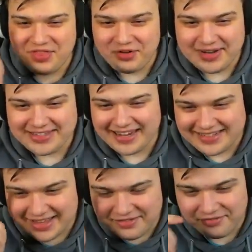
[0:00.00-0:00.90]
three
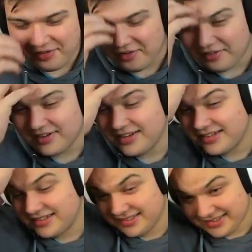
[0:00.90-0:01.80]
scatters and four.
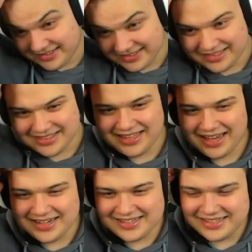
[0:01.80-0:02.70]

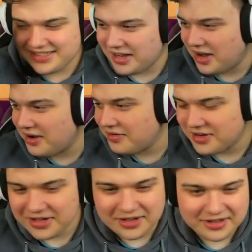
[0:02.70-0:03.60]
That is so
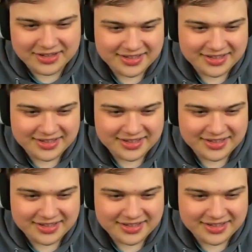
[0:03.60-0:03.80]
good.